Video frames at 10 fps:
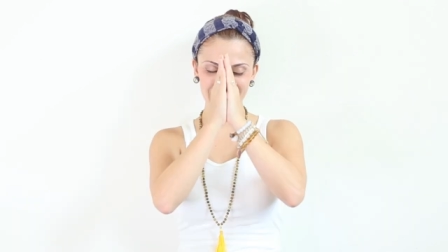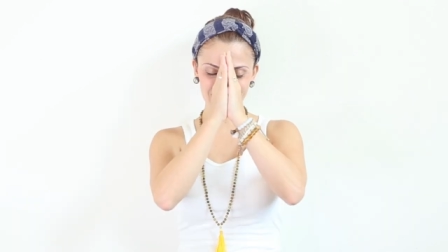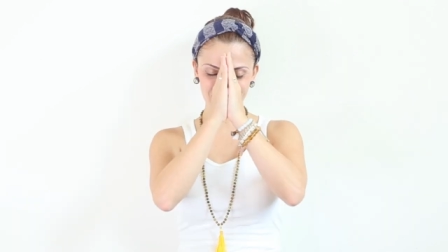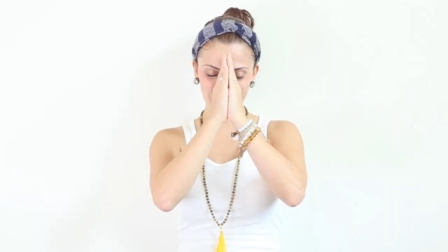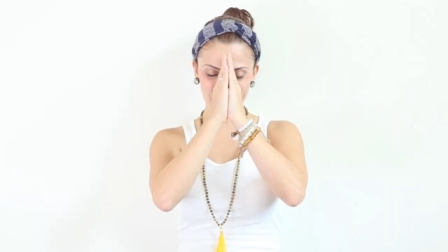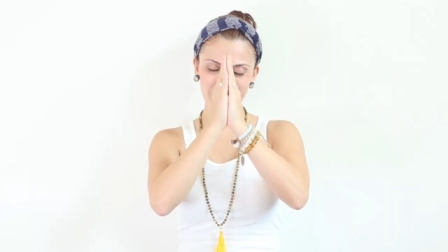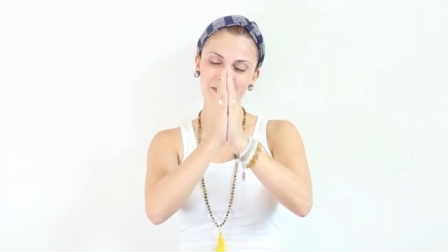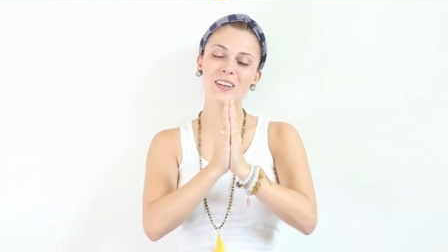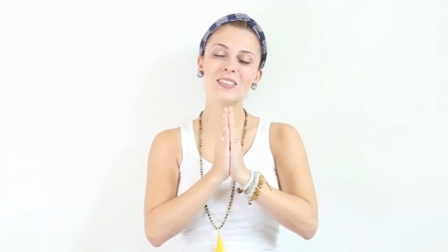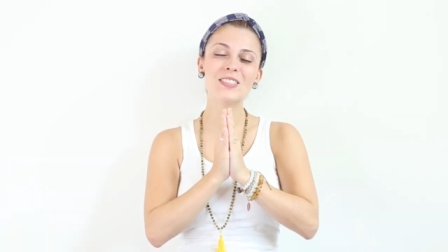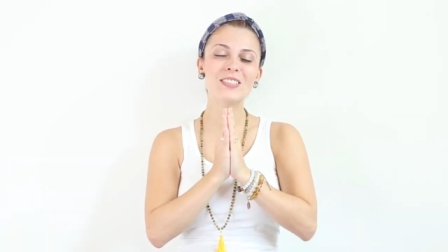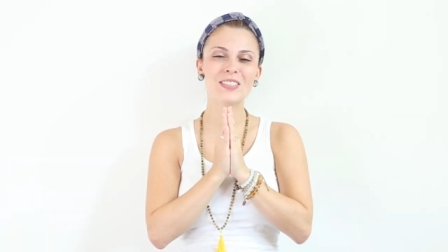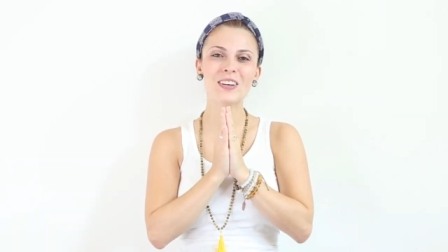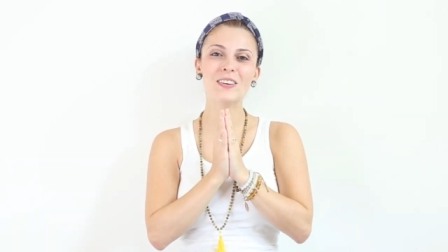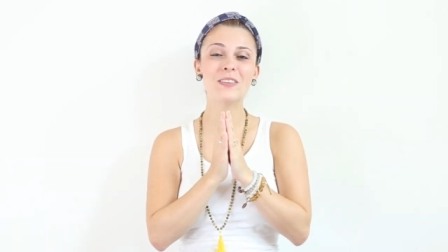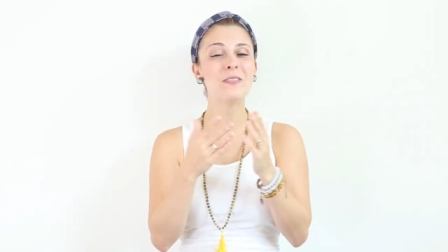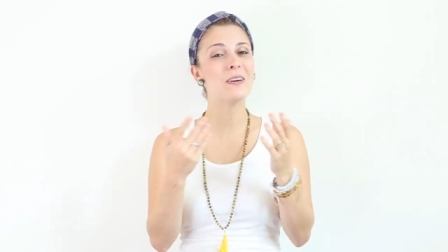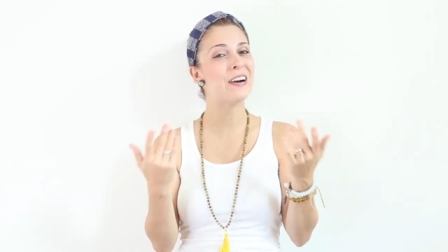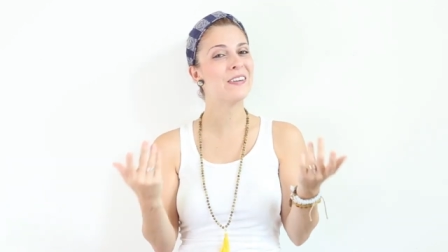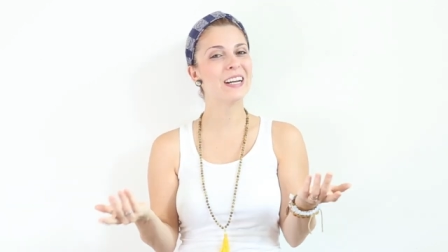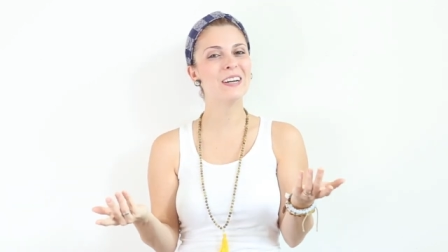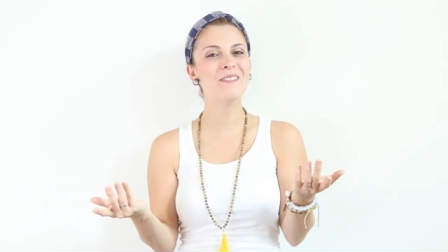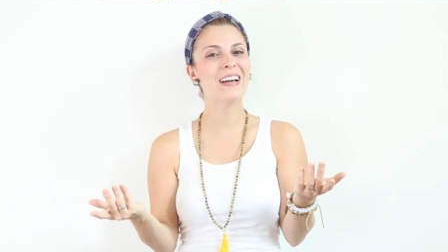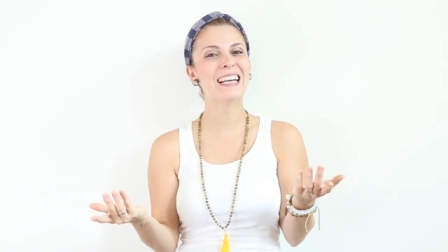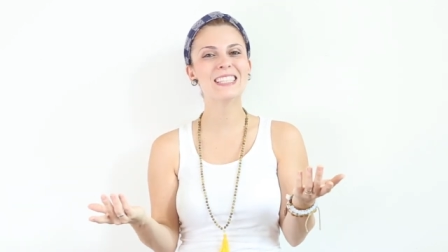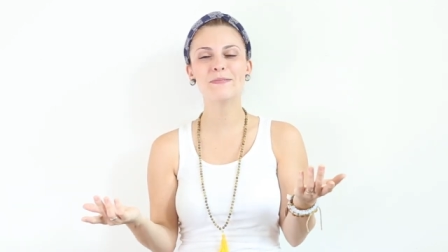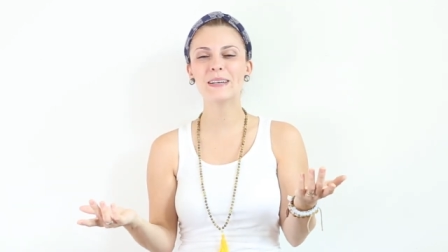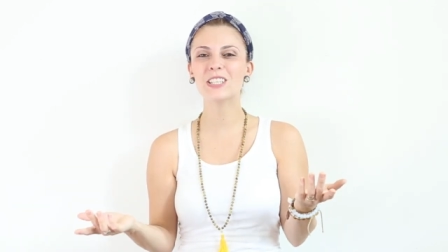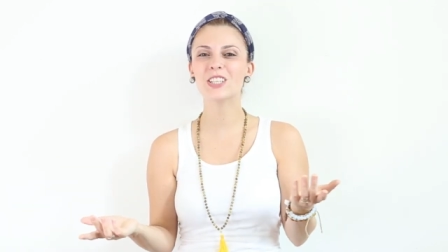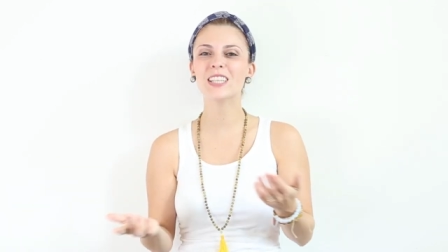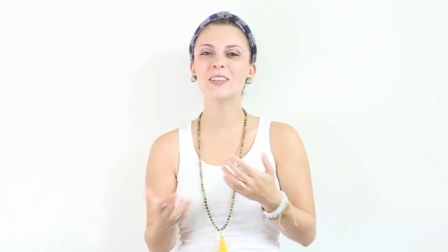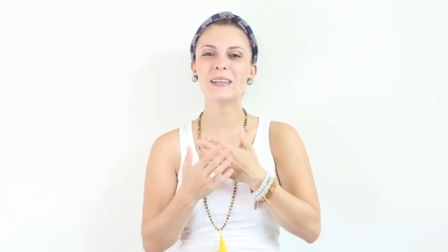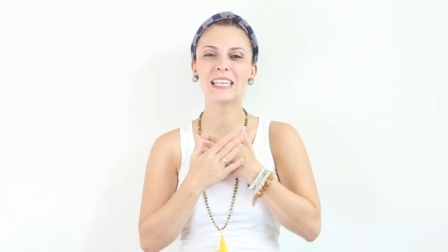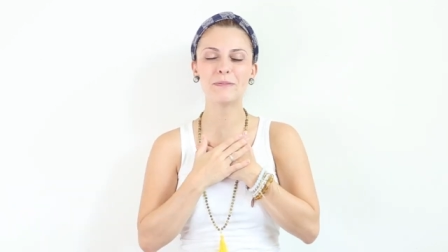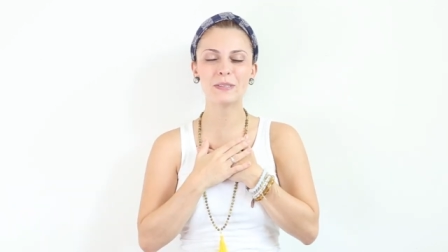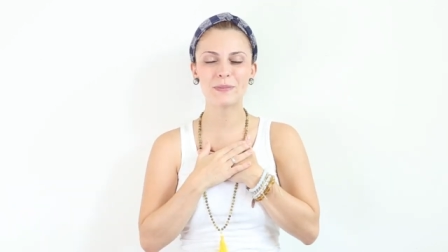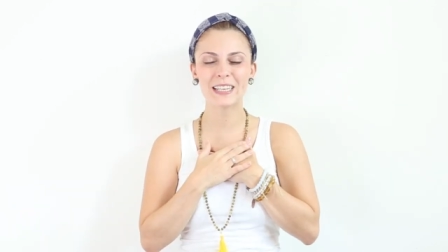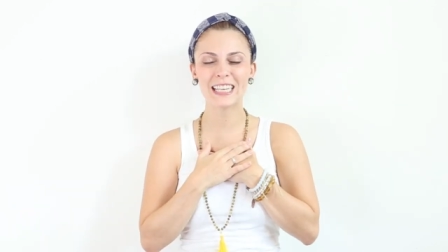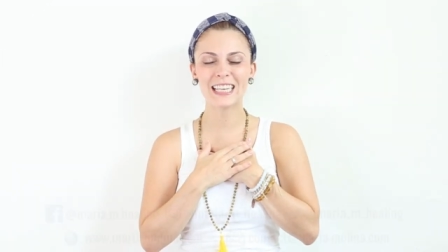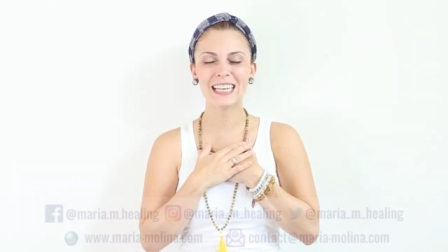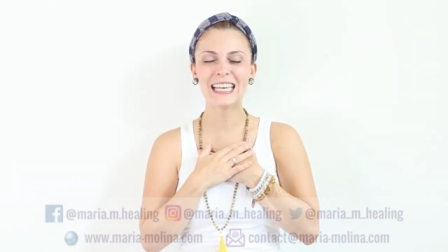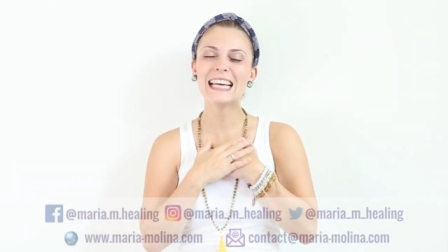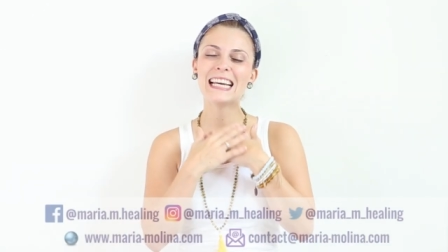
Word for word: Hello beautiful soul, welcome back to my channel. My name is Maria.